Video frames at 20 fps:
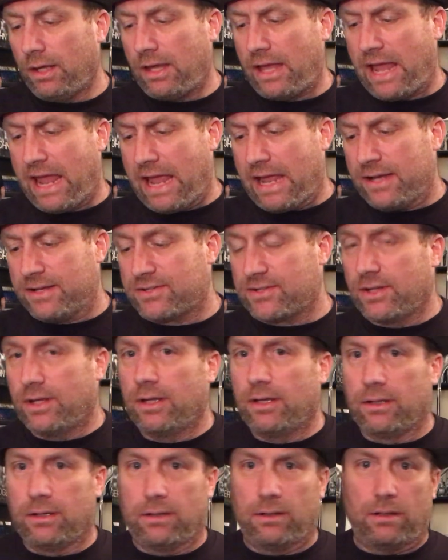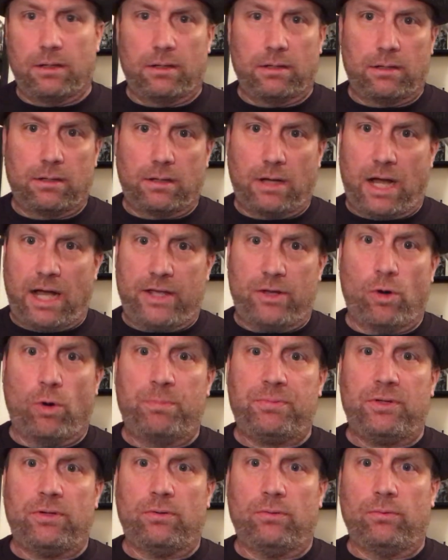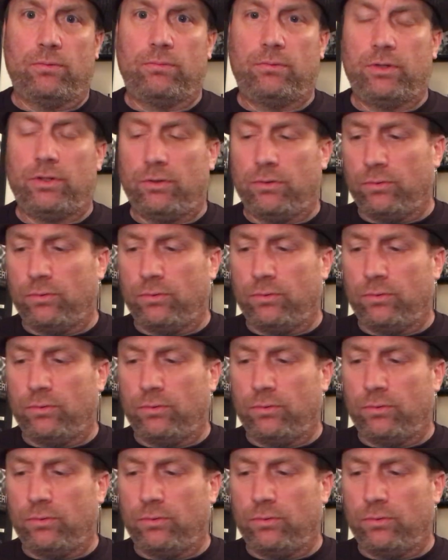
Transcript: and I hope you